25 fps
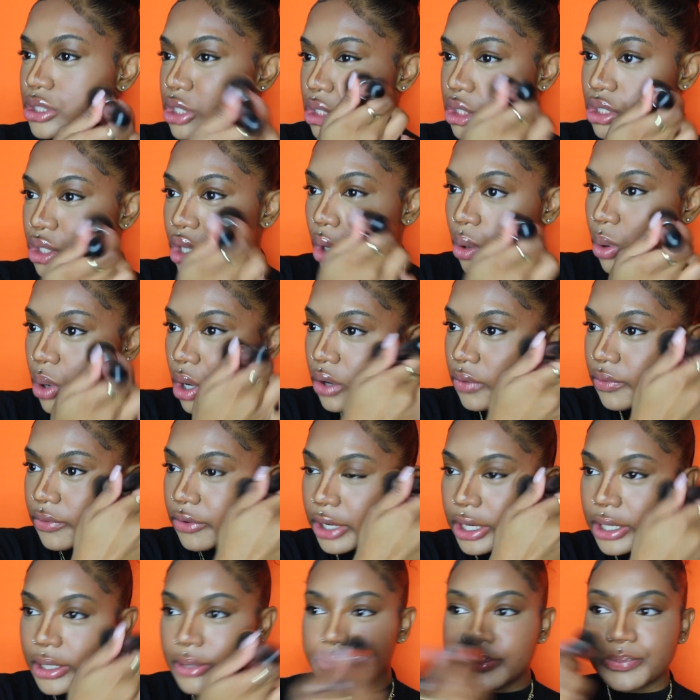Just go over
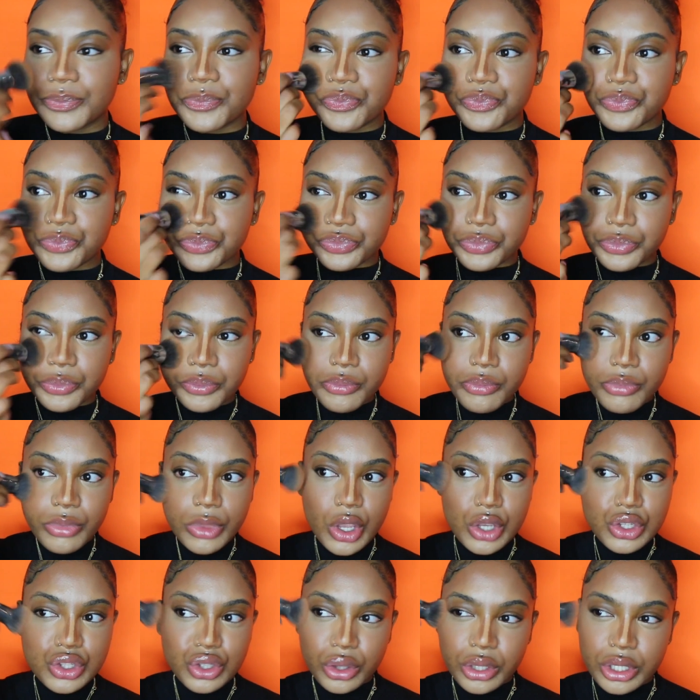it
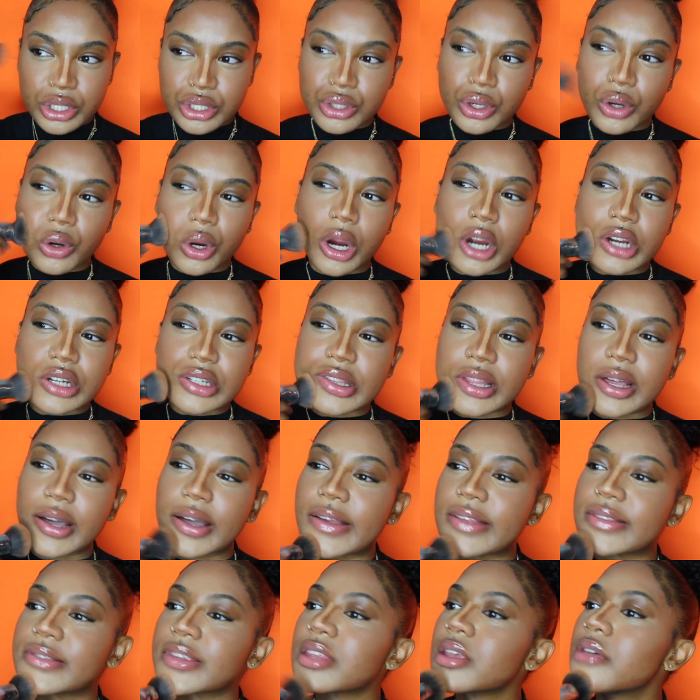so there's no harsh
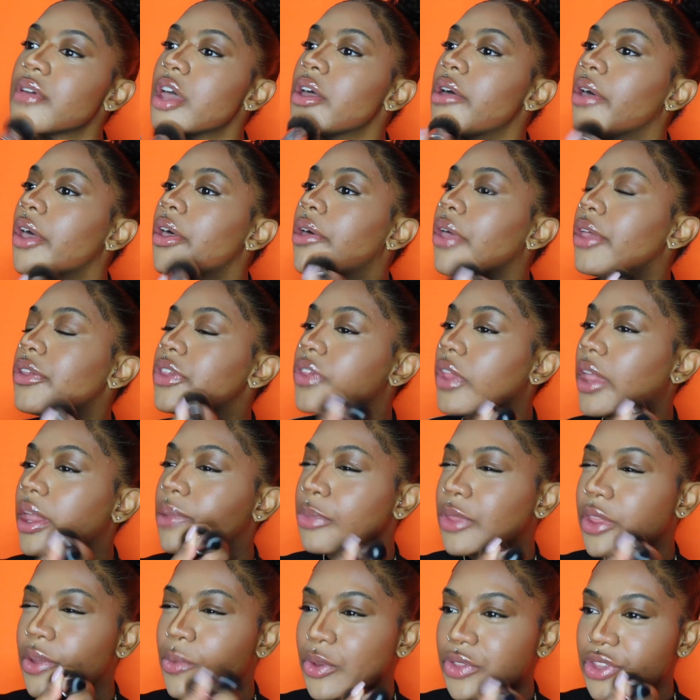lines.
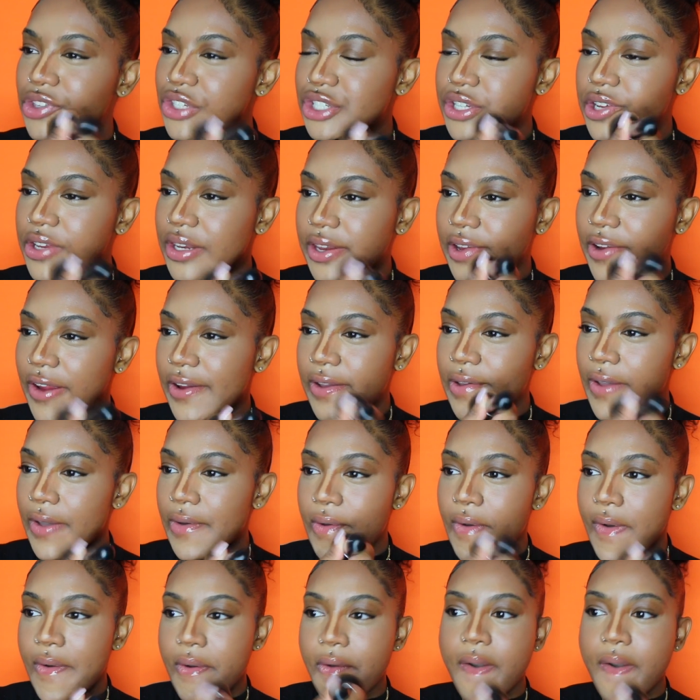Same thing with the chin area.